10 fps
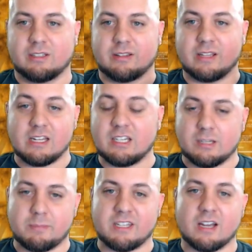the
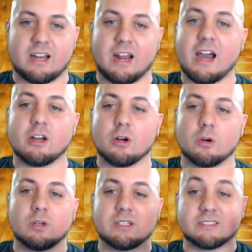
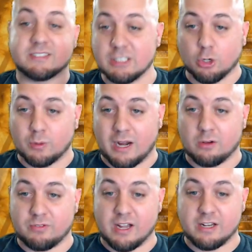EDDB.io single
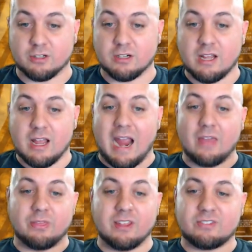route finder,
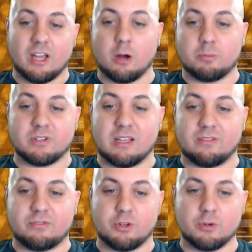and this helps
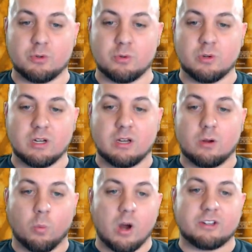if you
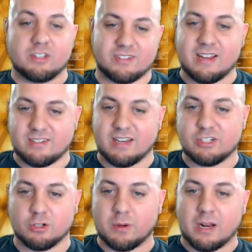want to stay
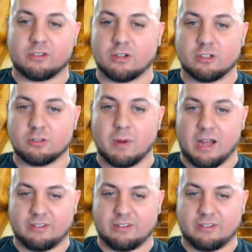stationed around a certain spot.